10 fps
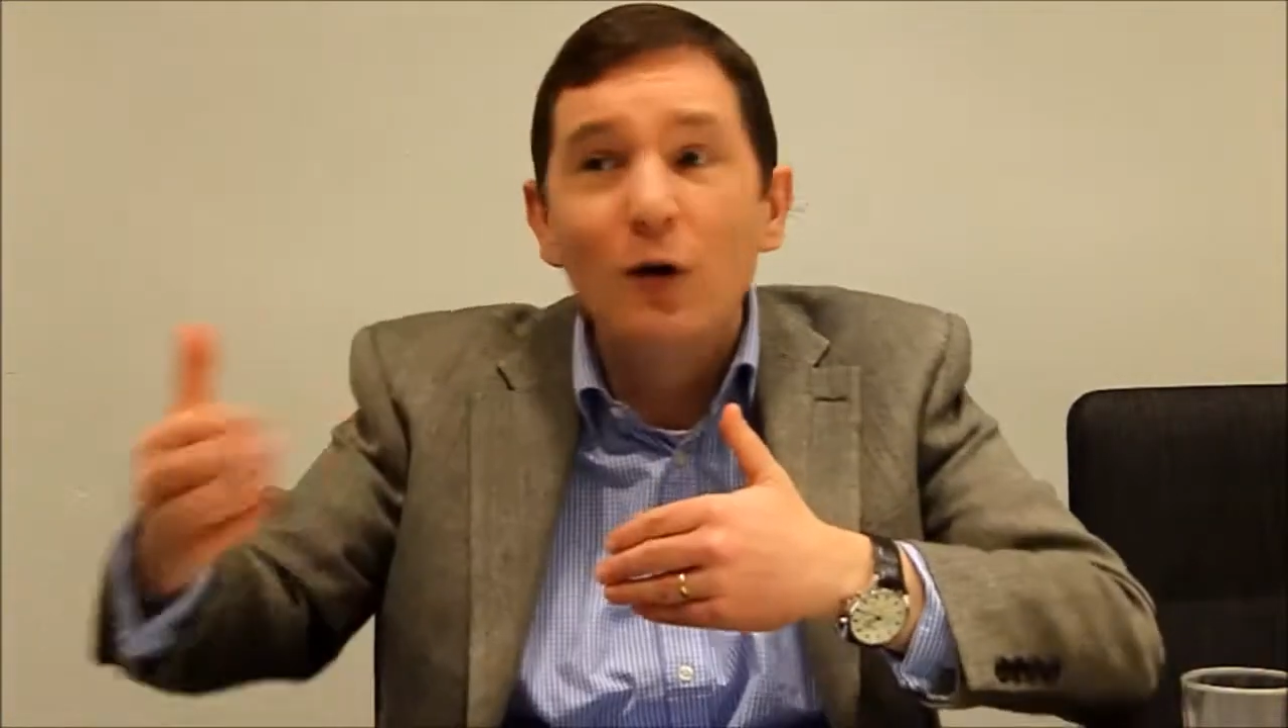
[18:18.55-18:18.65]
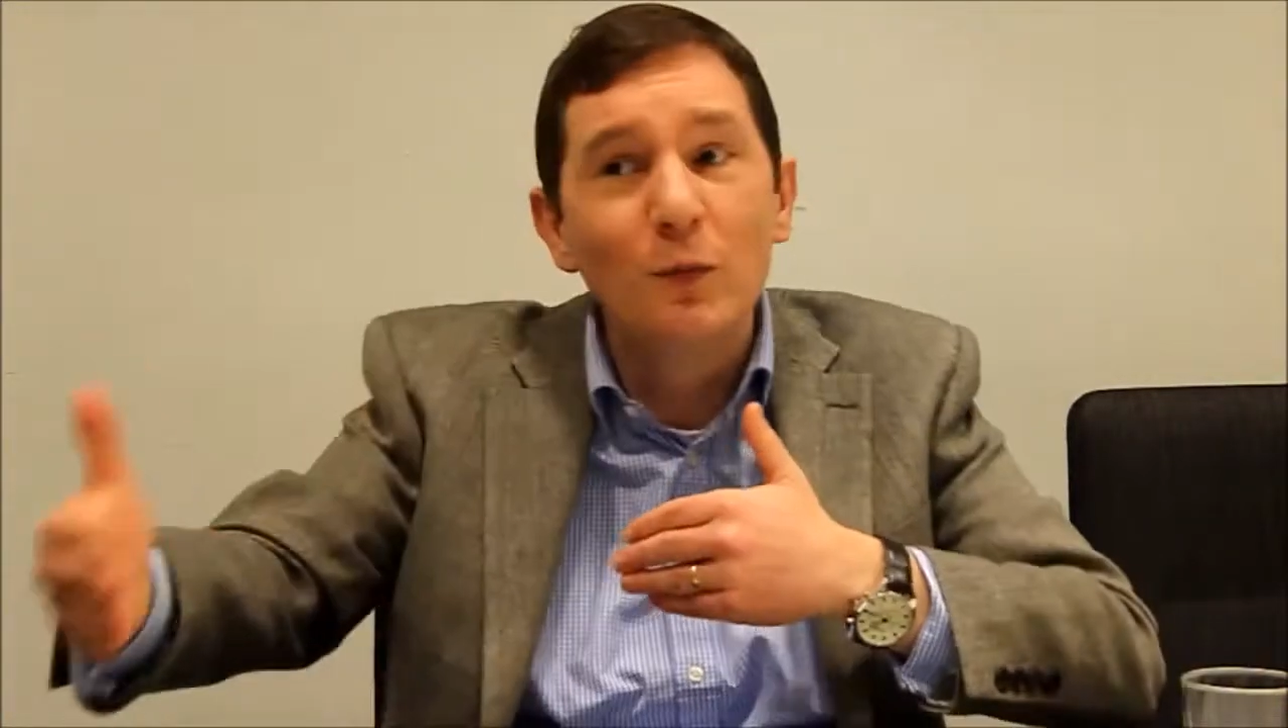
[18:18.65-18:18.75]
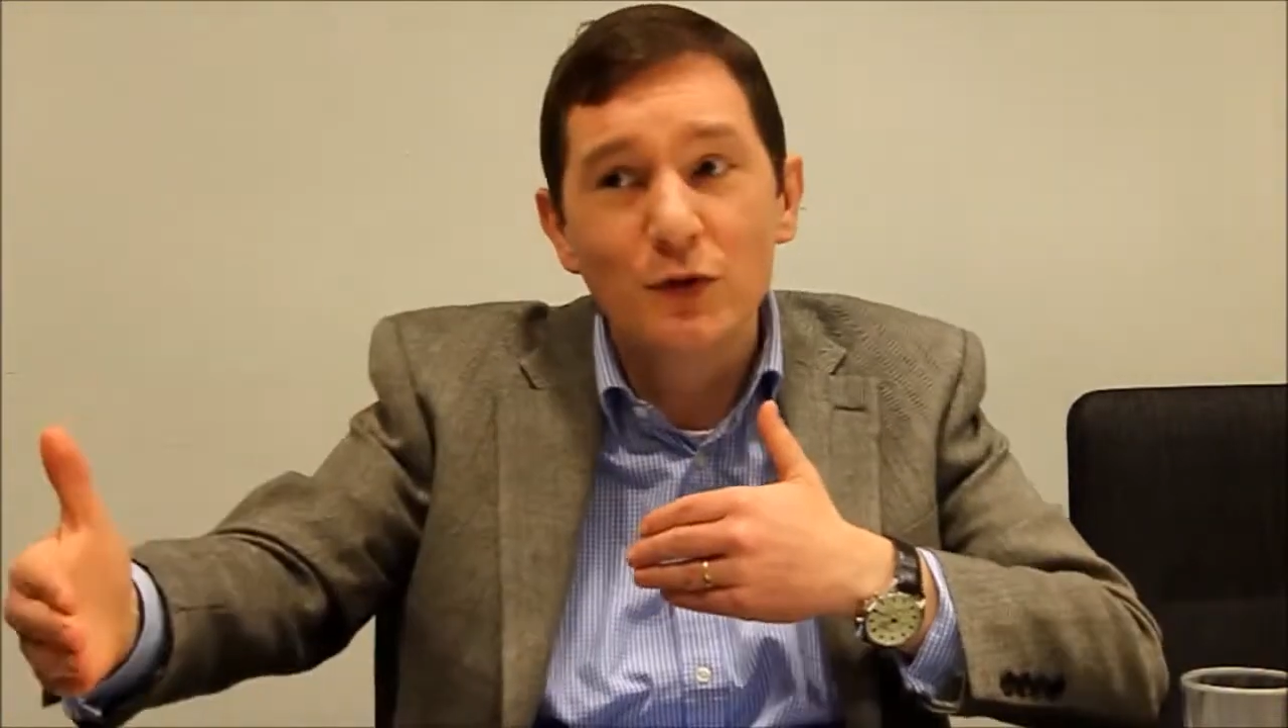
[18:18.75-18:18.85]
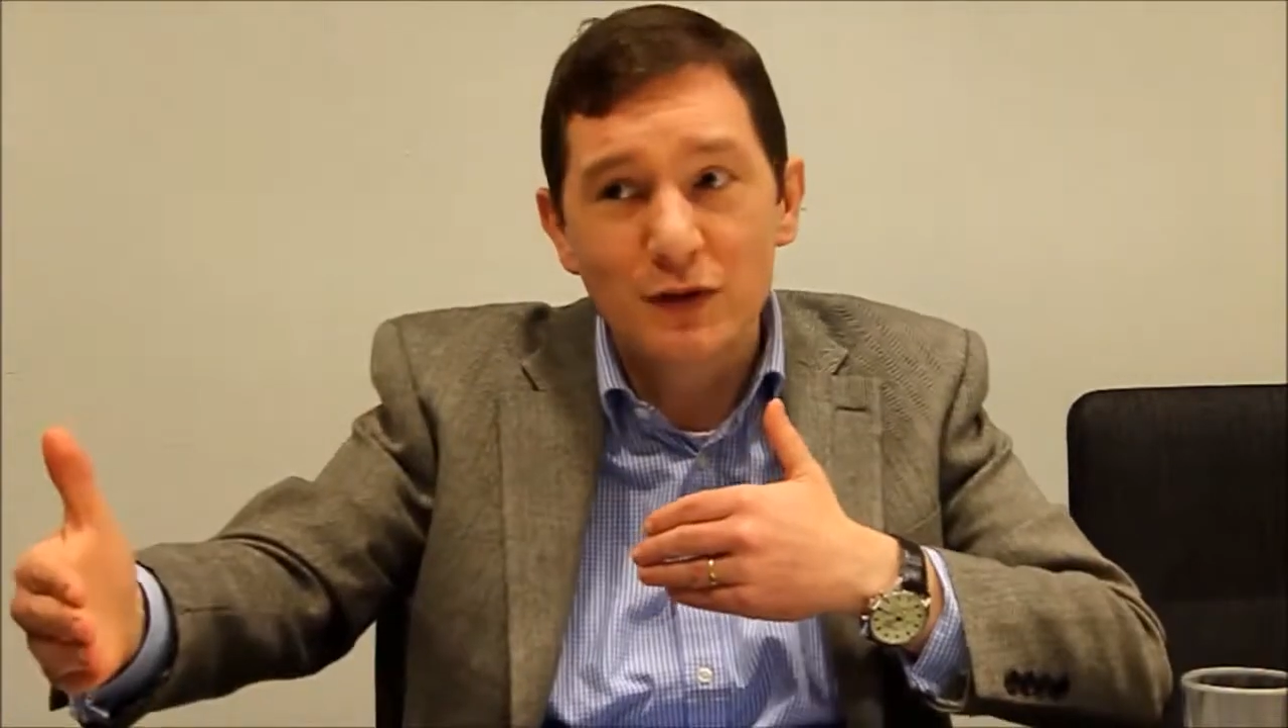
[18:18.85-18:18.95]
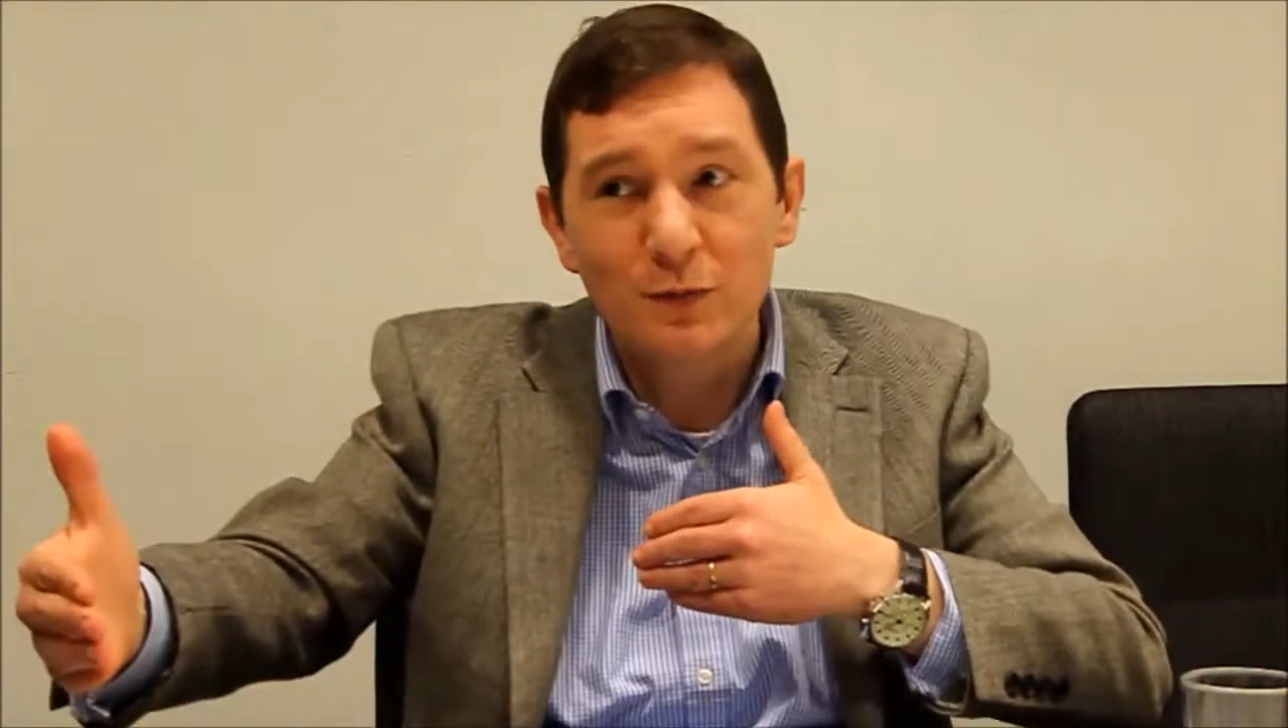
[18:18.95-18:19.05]

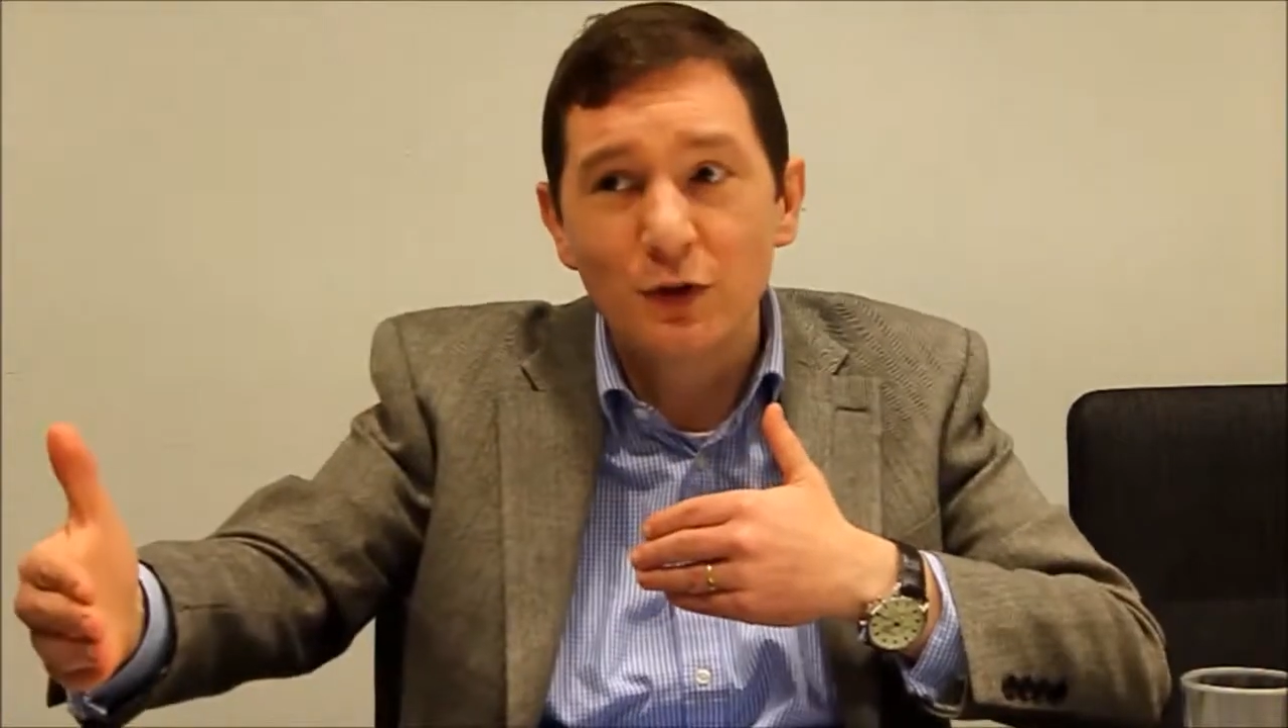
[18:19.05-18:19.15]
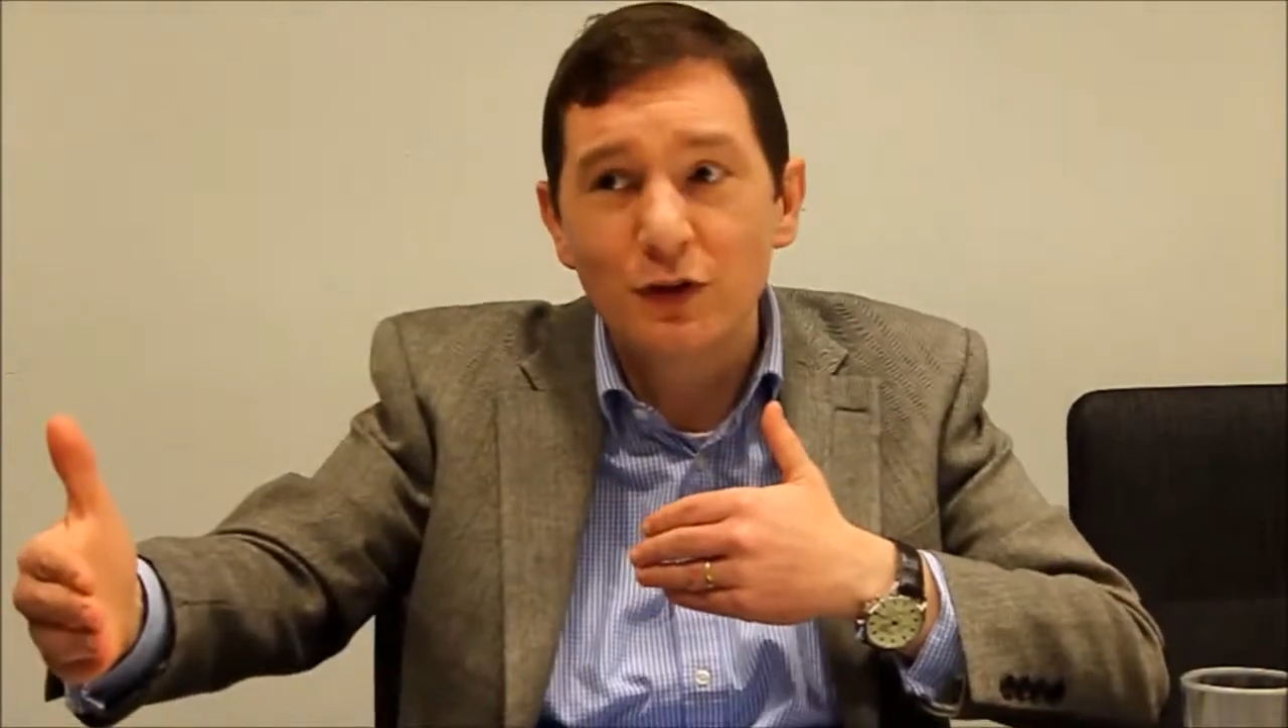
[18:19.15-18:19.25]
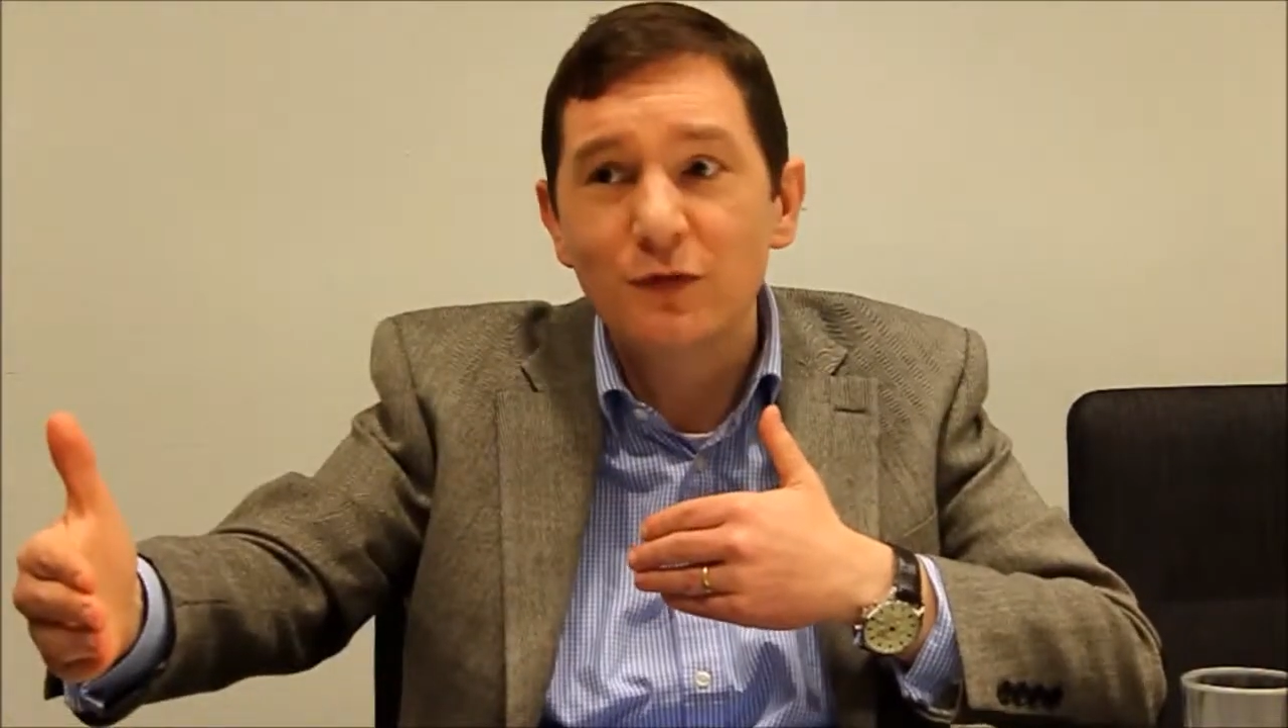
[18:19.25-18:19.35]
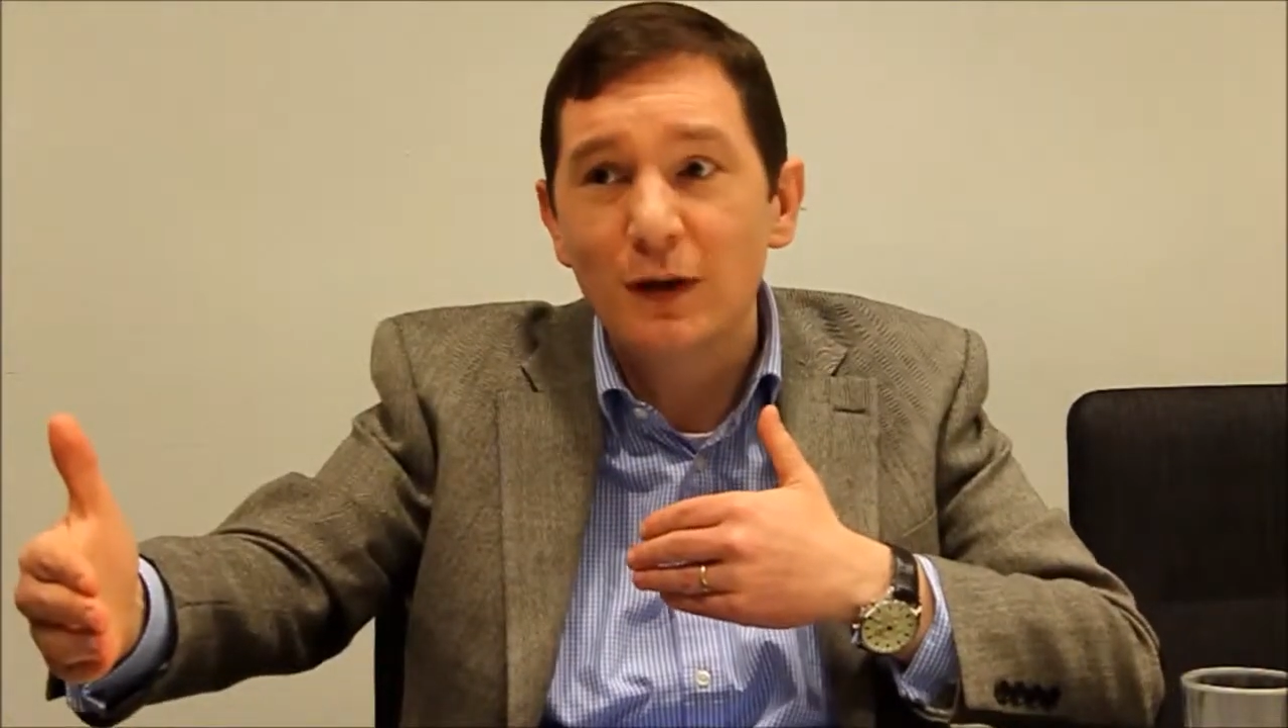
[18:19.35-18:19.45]
almost as much,